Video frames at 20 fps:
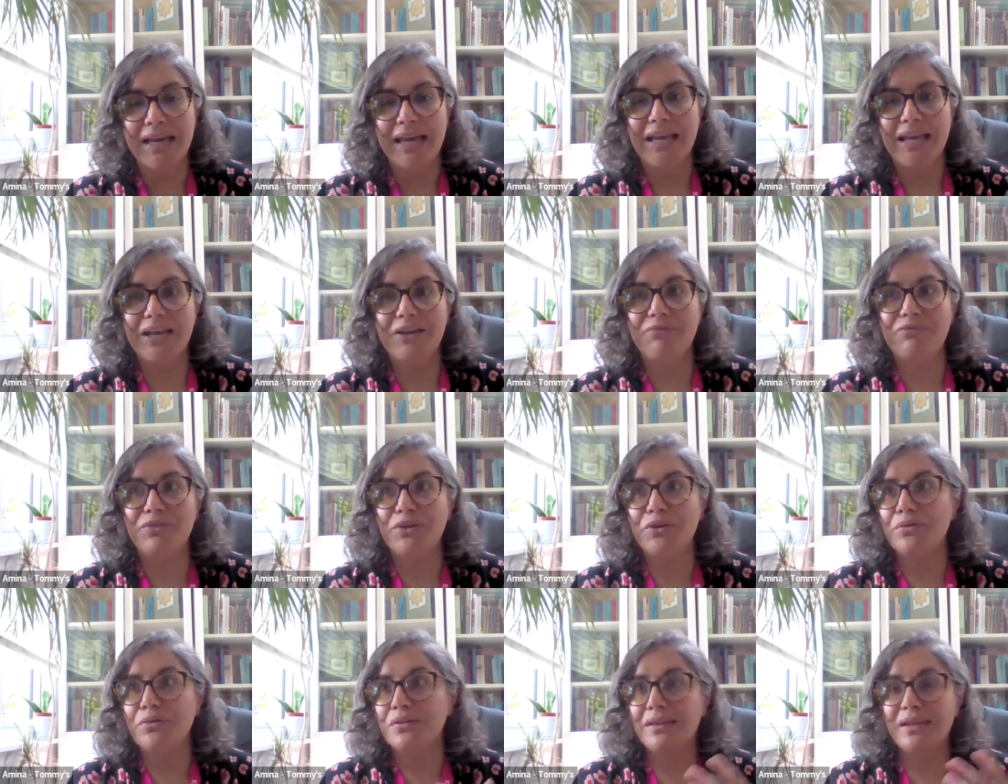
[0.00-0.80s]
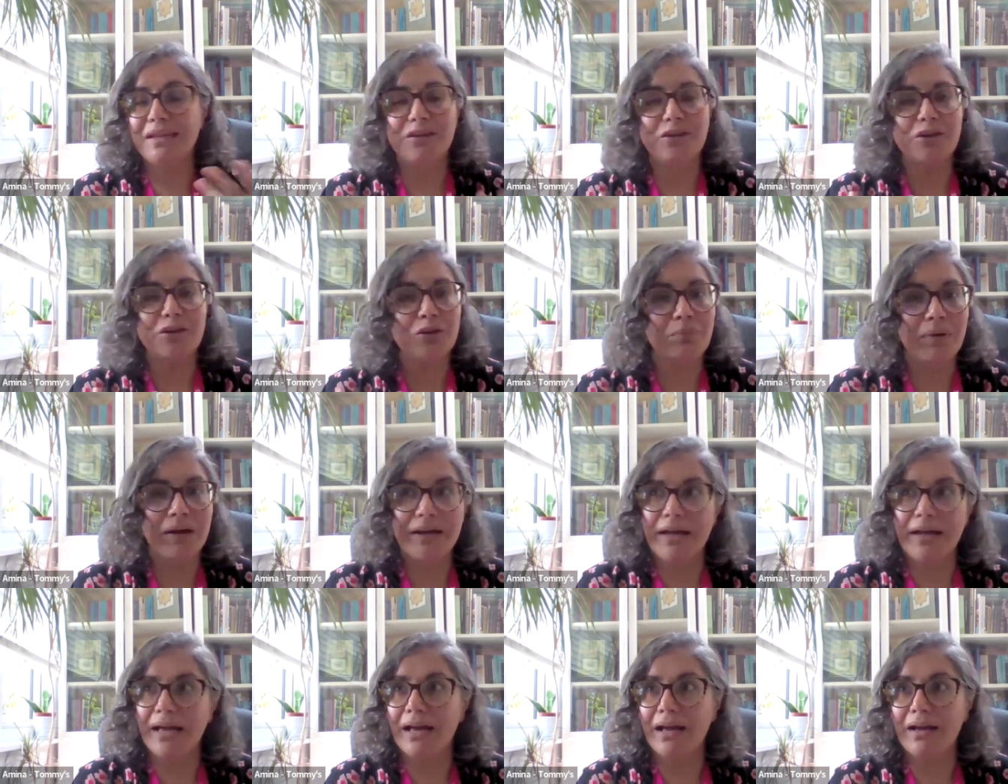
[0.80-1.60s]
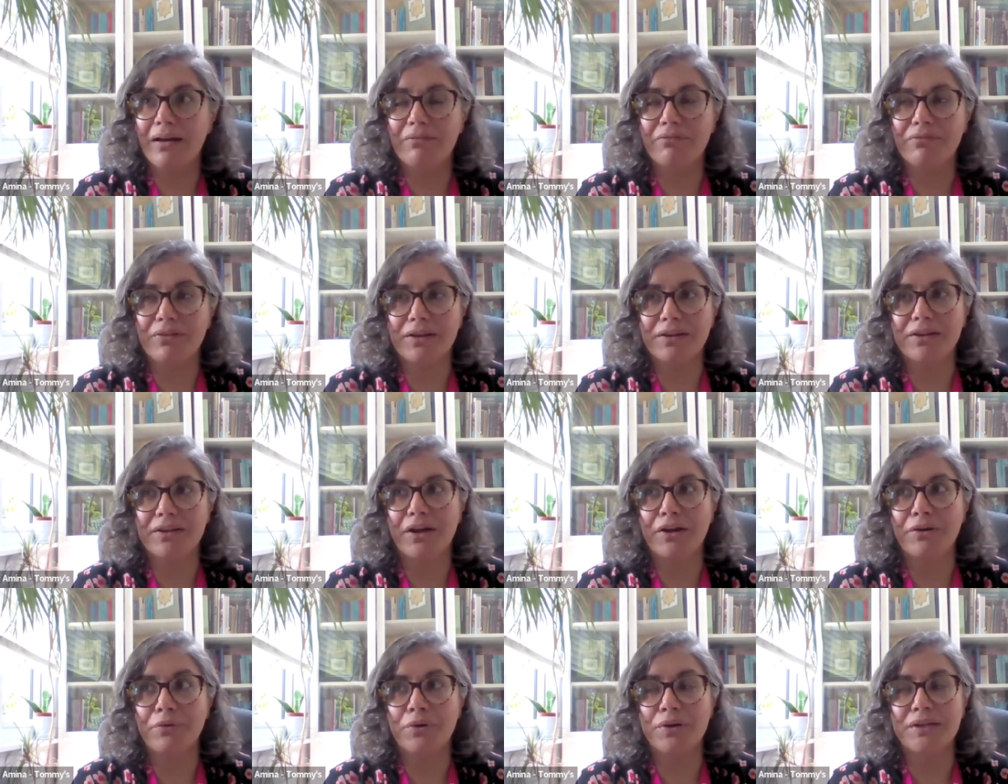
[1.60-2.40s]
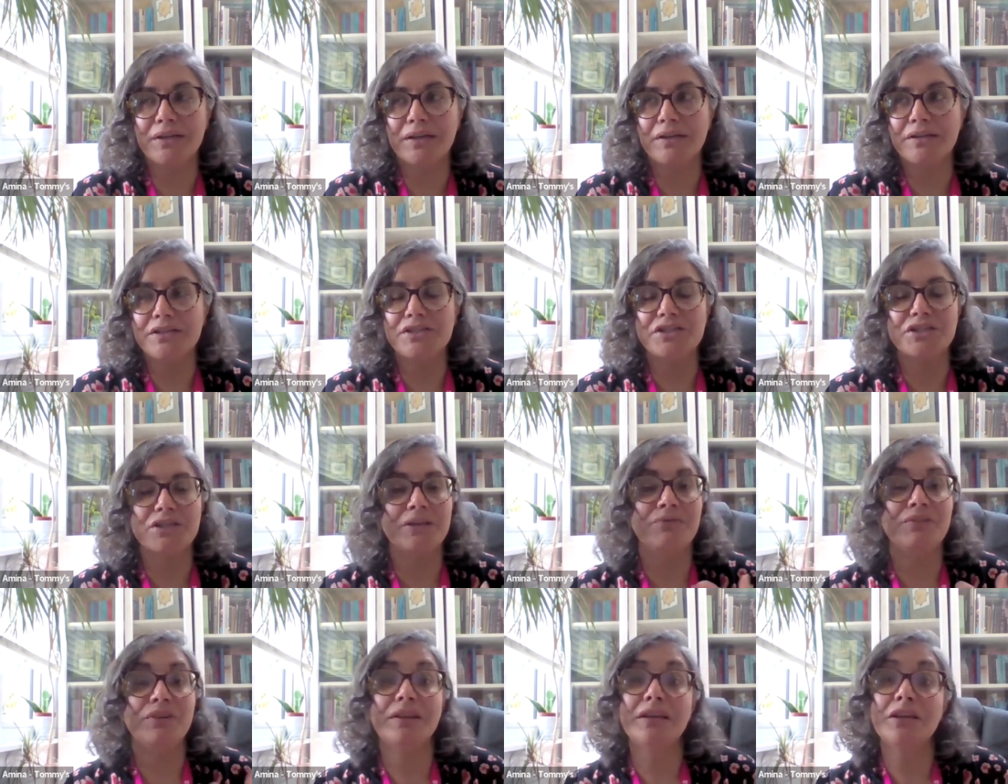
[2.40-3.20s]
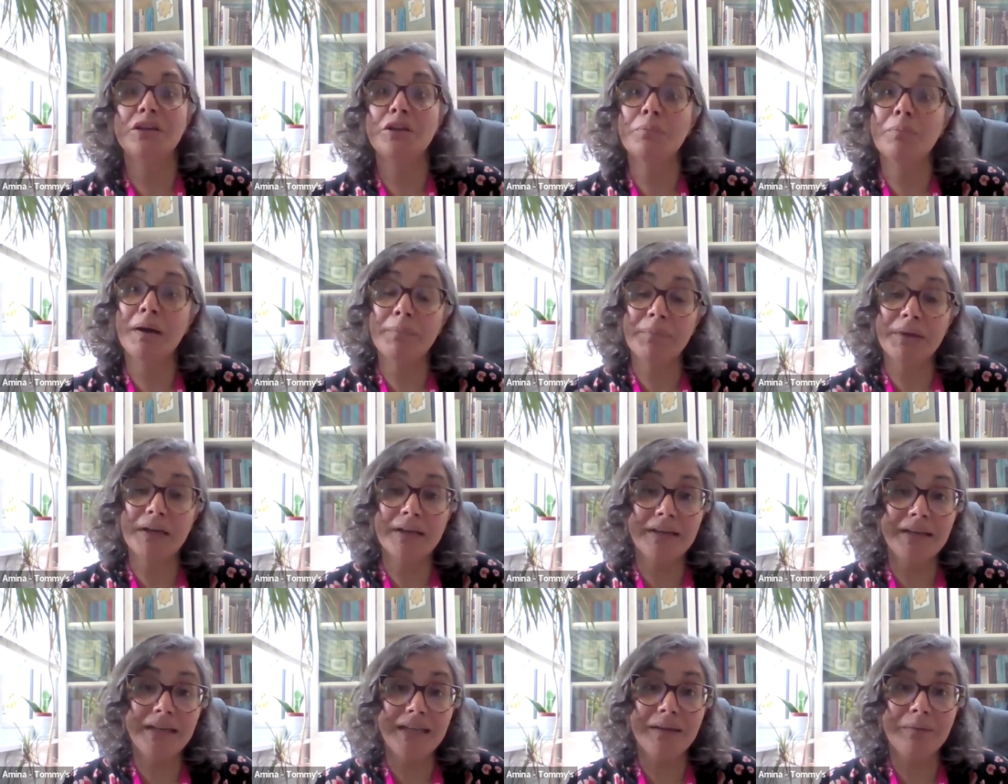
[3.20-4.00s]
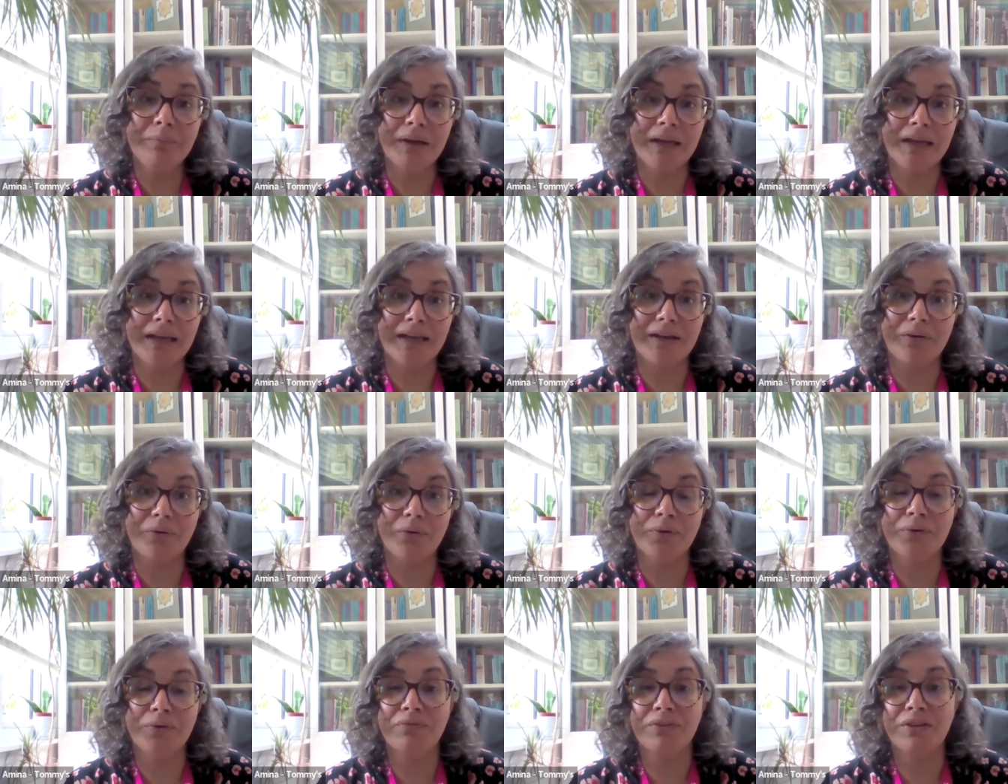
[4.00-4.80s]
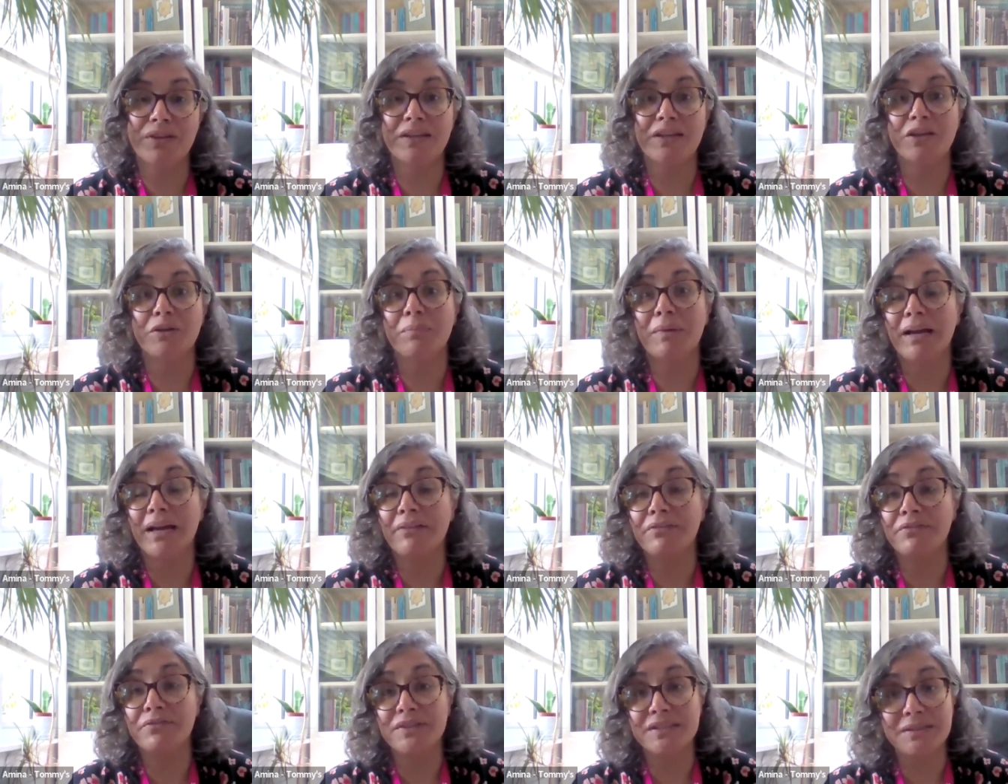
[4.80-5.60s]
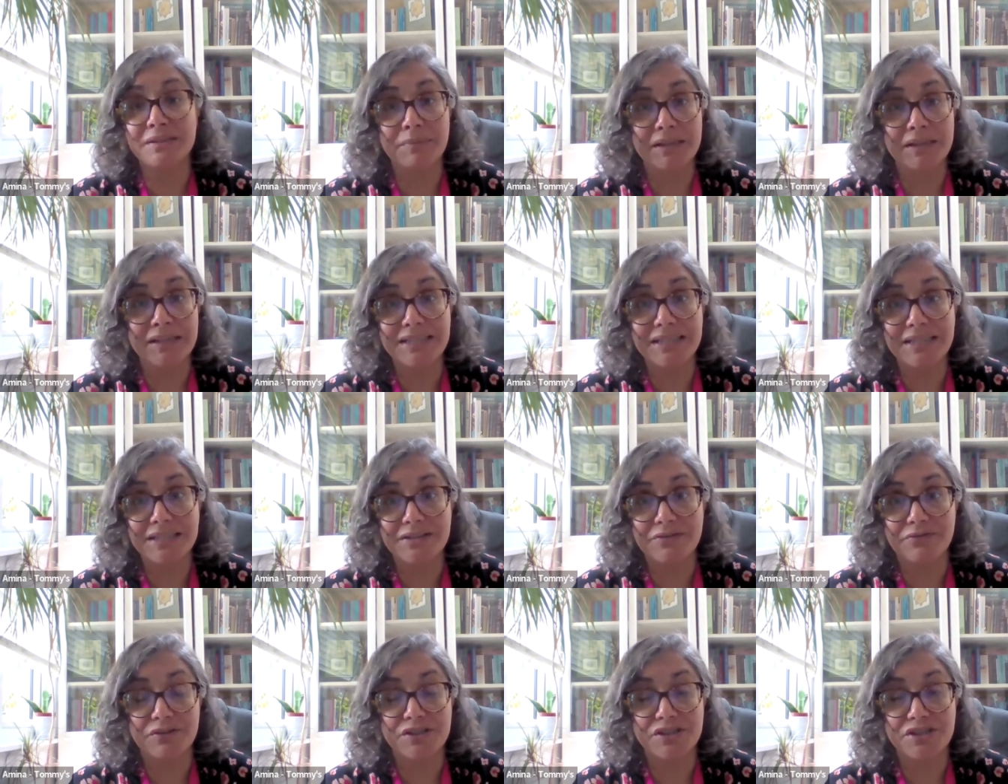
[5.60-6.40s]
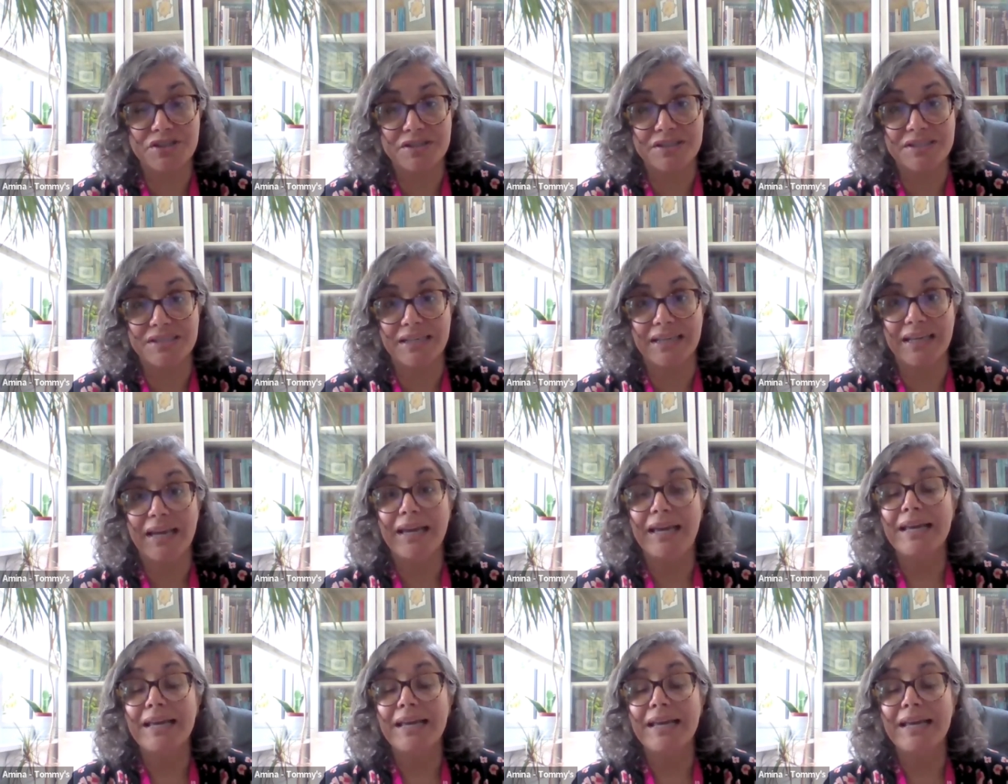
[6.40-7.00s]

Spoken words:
If you think you might have a thyroid condition, if you think you might be anemic, or if you think you might have a vitamin D deficiency,